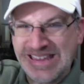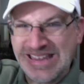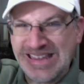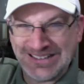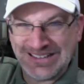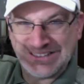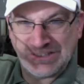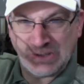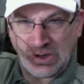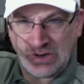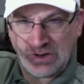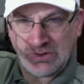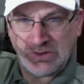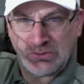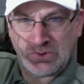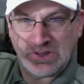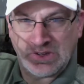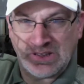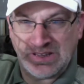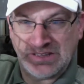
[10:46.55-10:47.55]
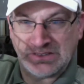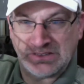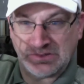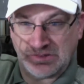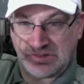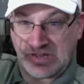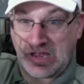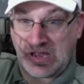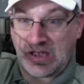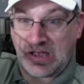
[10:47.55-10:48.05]
start with one of these
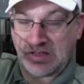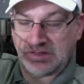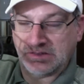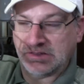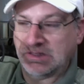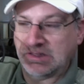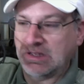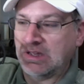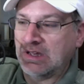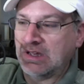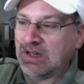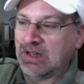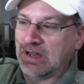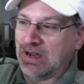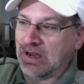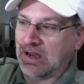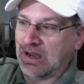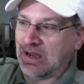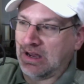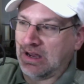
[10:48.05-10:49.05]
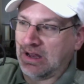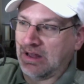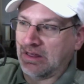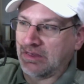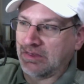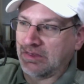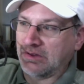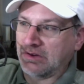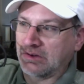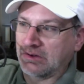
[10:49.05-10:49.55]
little guys. Uh,
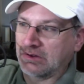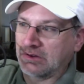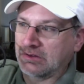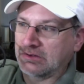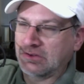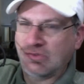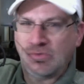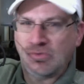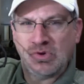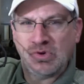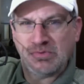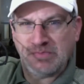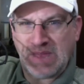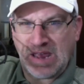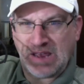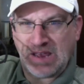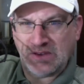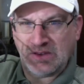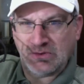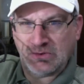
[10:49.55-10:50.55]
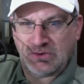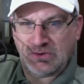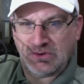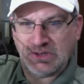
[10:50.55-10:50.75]
they're a little more manual.